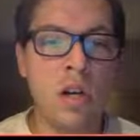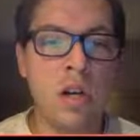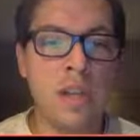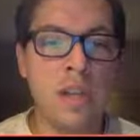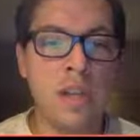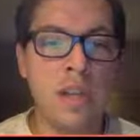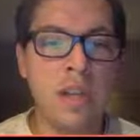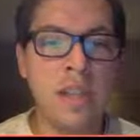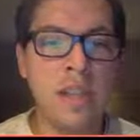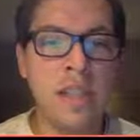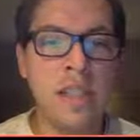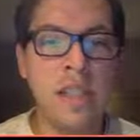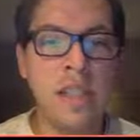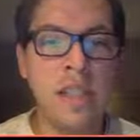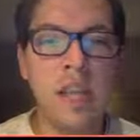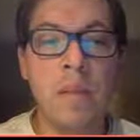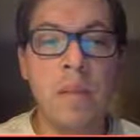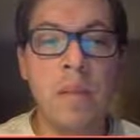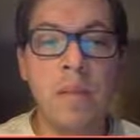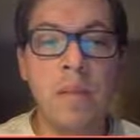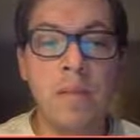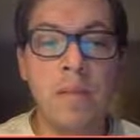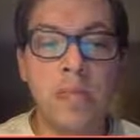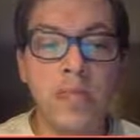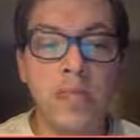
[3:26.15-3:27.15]
again to set up
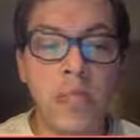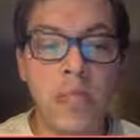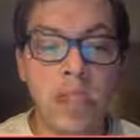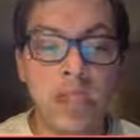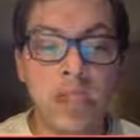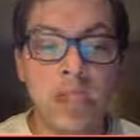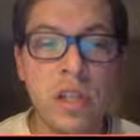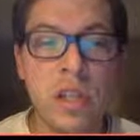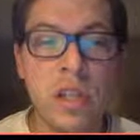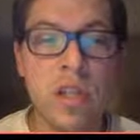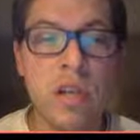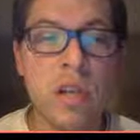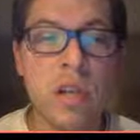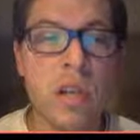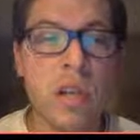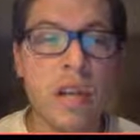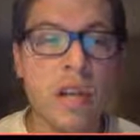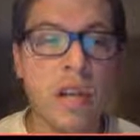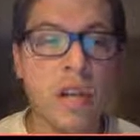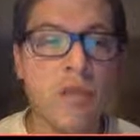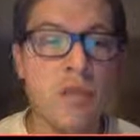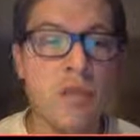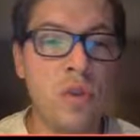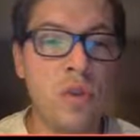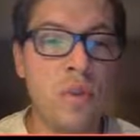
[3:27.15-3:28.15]
procedures in her
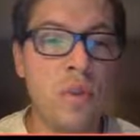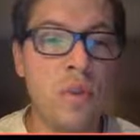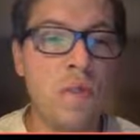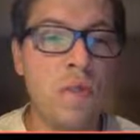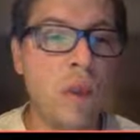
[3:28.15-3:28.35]
classroom,